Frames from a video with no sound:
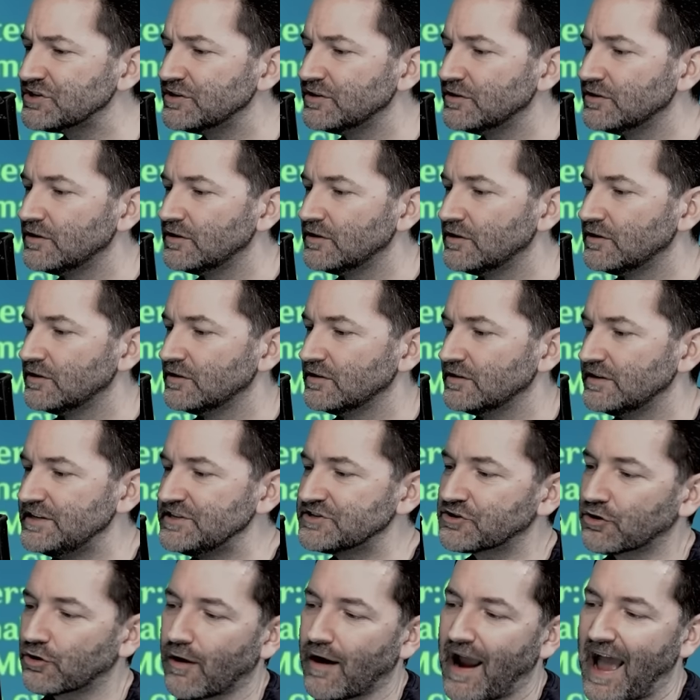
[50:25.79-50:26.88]
Oh, mastery there.
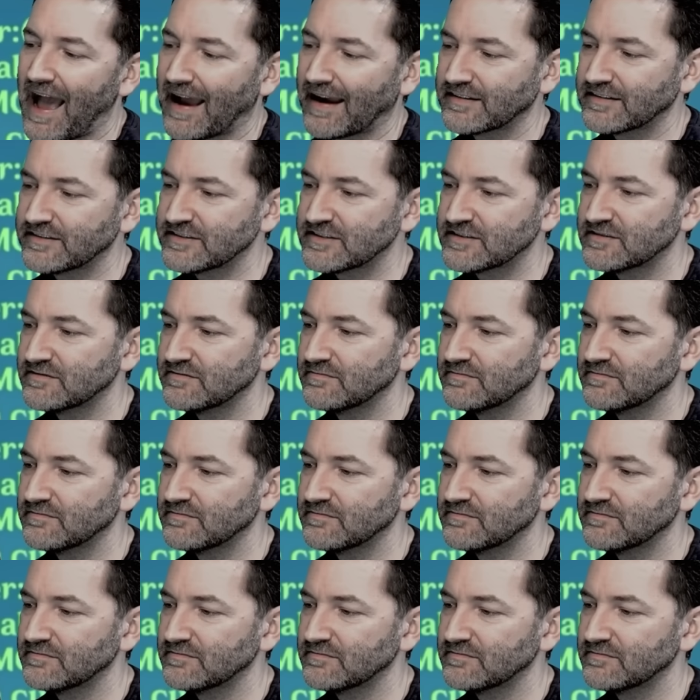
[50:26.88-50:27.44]
He's okay. cracked.